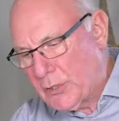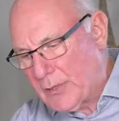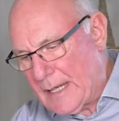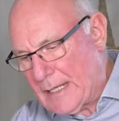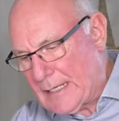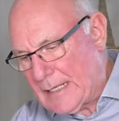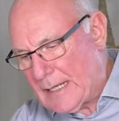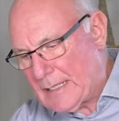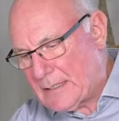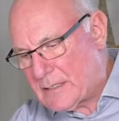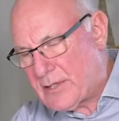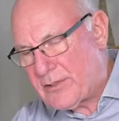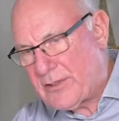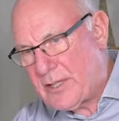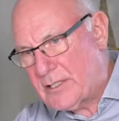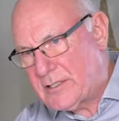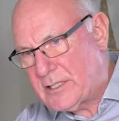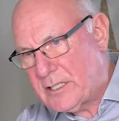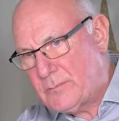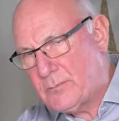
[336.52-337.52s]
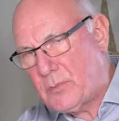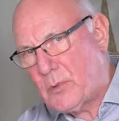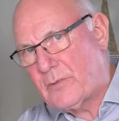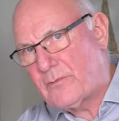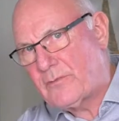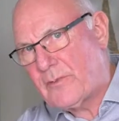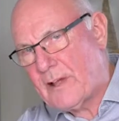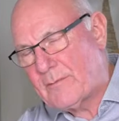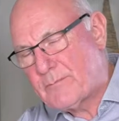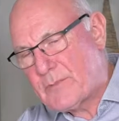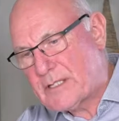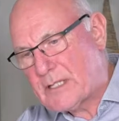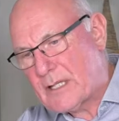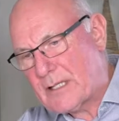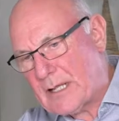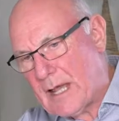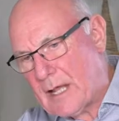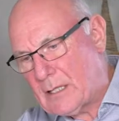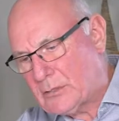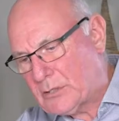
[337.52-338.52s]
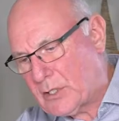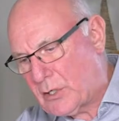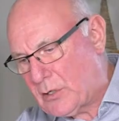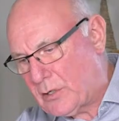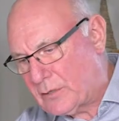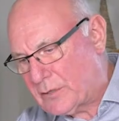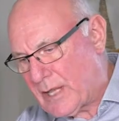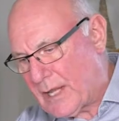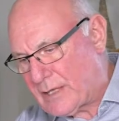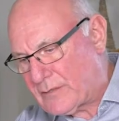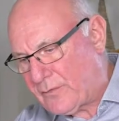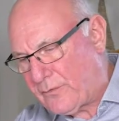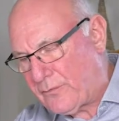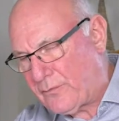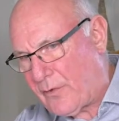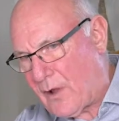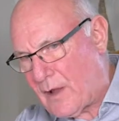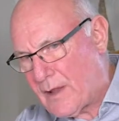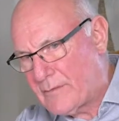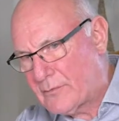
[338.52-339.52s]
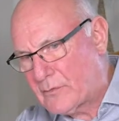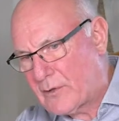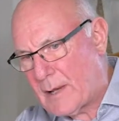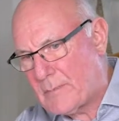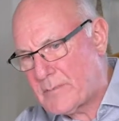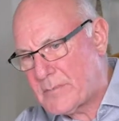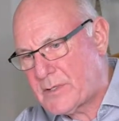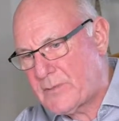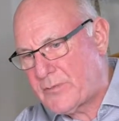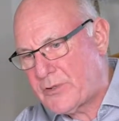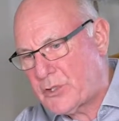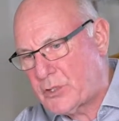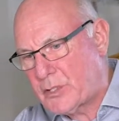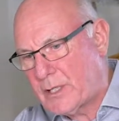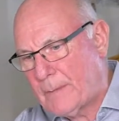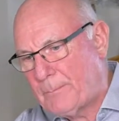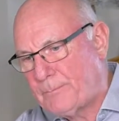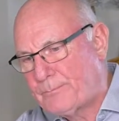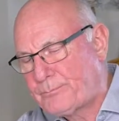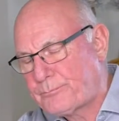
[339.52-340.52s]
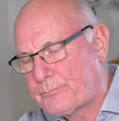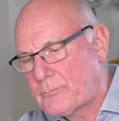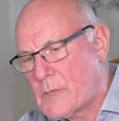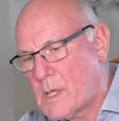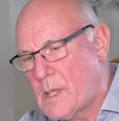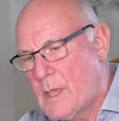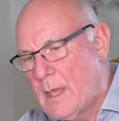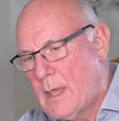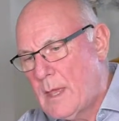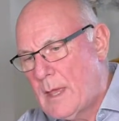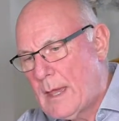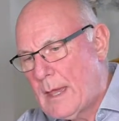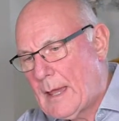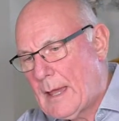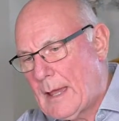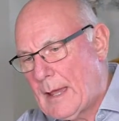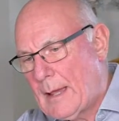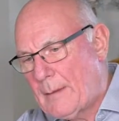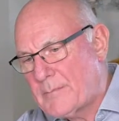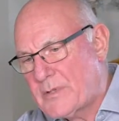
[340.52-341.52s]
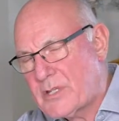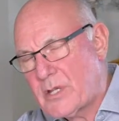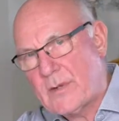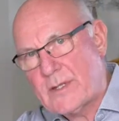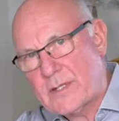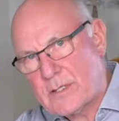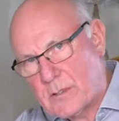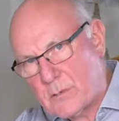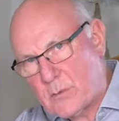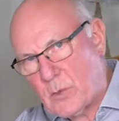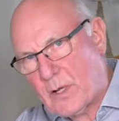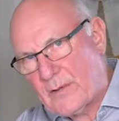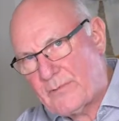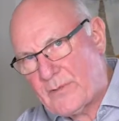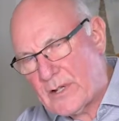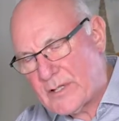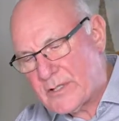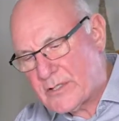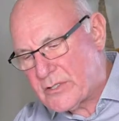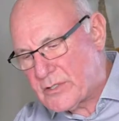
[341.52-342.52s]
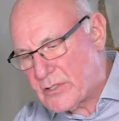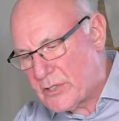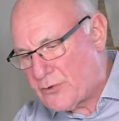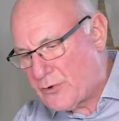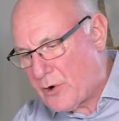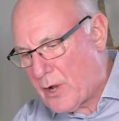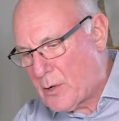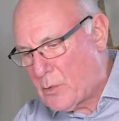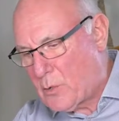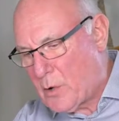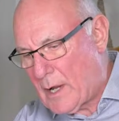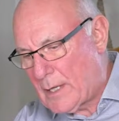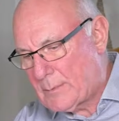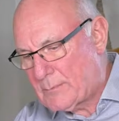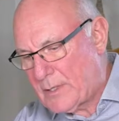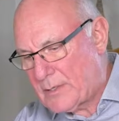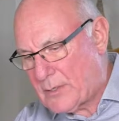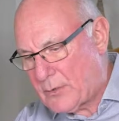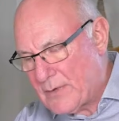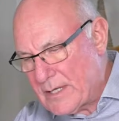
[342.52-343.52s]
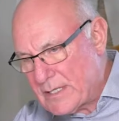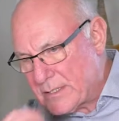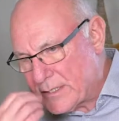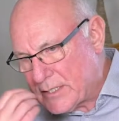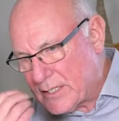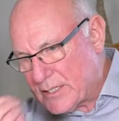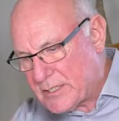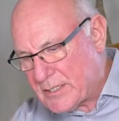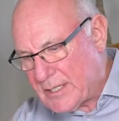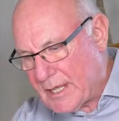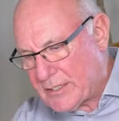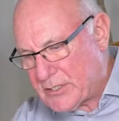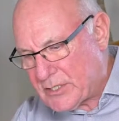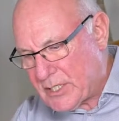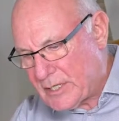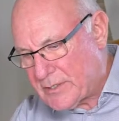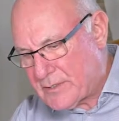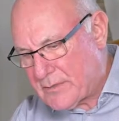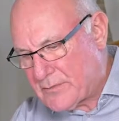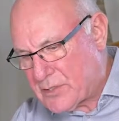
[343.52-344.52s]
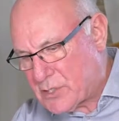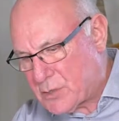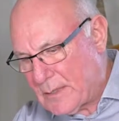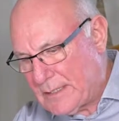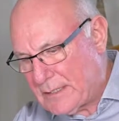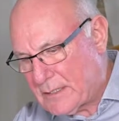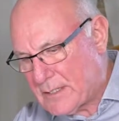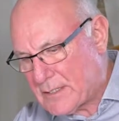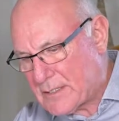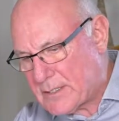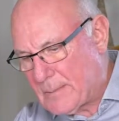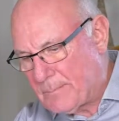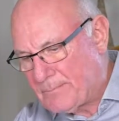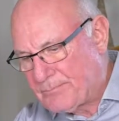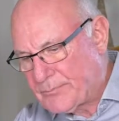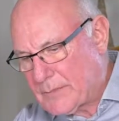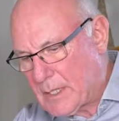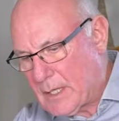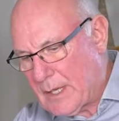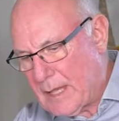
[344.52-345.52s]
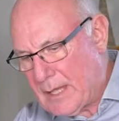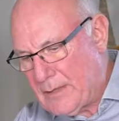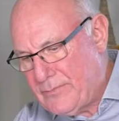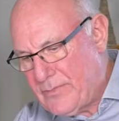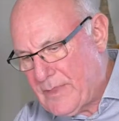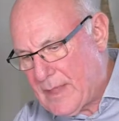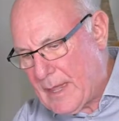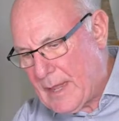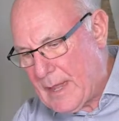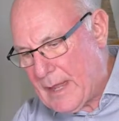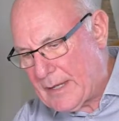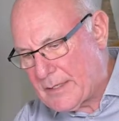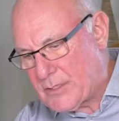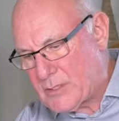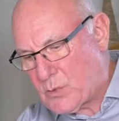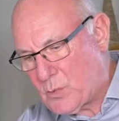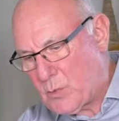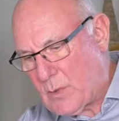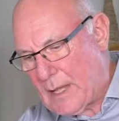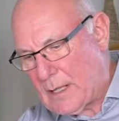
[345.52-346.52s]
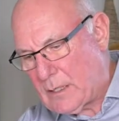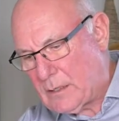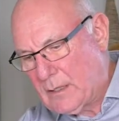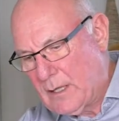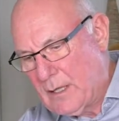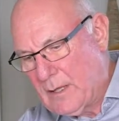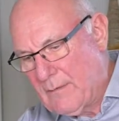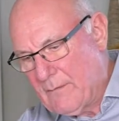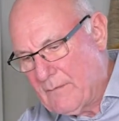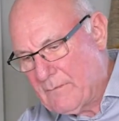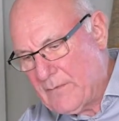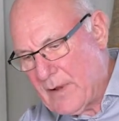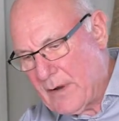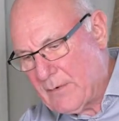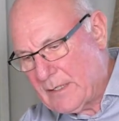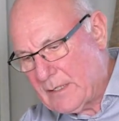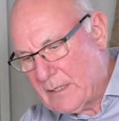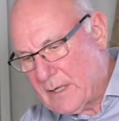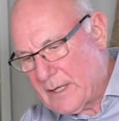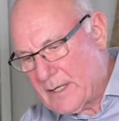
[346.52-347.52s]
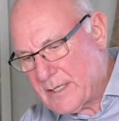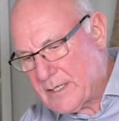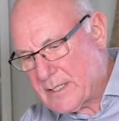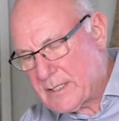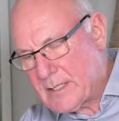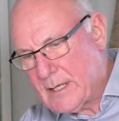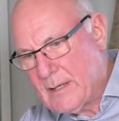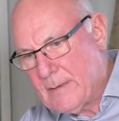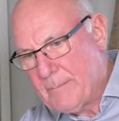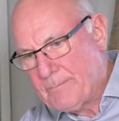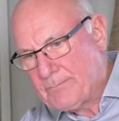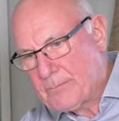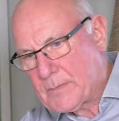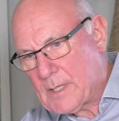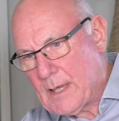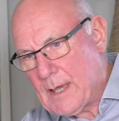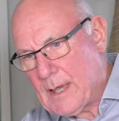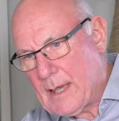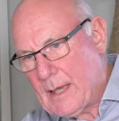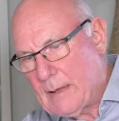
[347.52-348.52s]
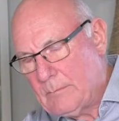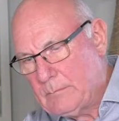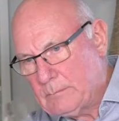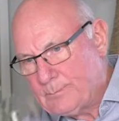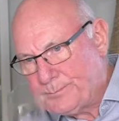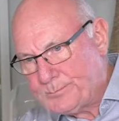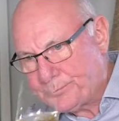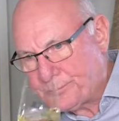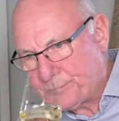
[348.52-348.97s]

in it, 13.5% alcohol, it has five grams of sugar. Um, so it qualifies as a dry wine, but there is just that touch of sweetness in there as well. Very nice. Um,